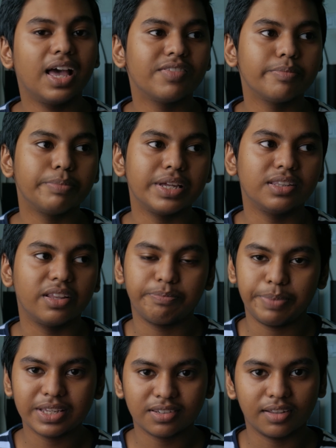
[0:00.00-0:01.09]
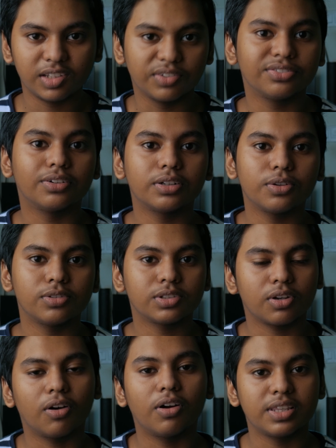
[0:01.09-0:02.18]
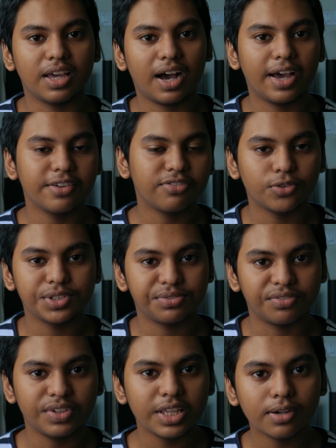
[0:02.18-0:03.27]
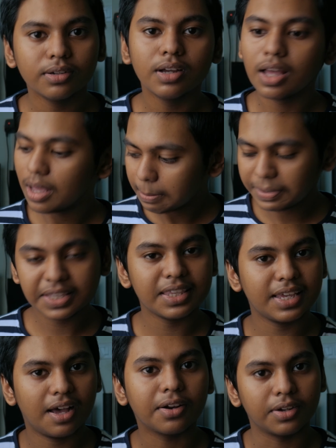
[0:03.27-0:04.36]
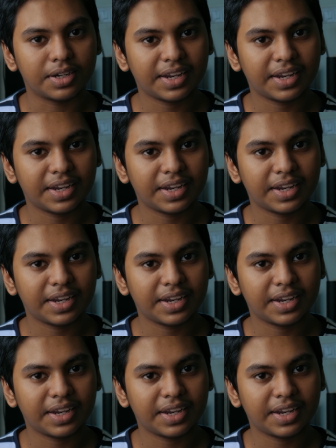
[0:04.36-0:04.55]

haven't been the pixels for photos or the iPhones for video, but they are good